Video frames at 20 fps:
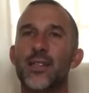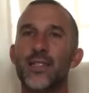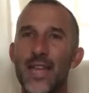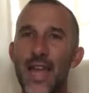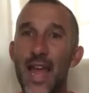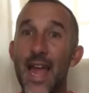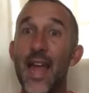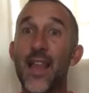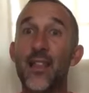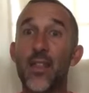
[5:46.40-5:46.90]

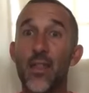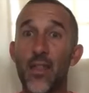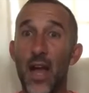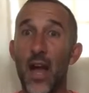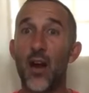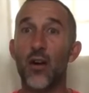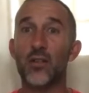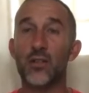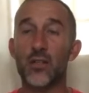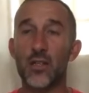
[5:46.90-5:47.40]

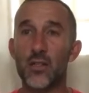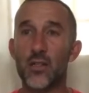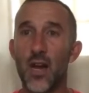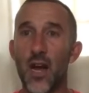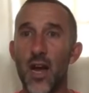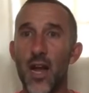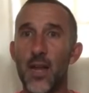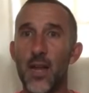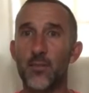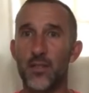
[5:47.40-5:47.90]
10,000
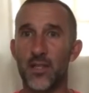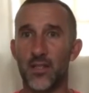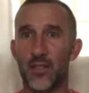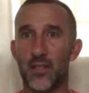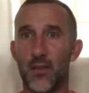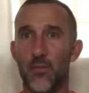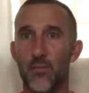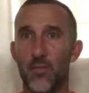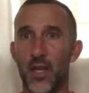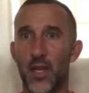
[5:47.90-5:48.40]
times at
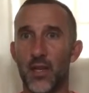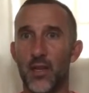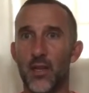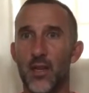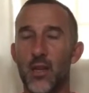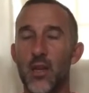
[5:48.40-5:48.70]
something.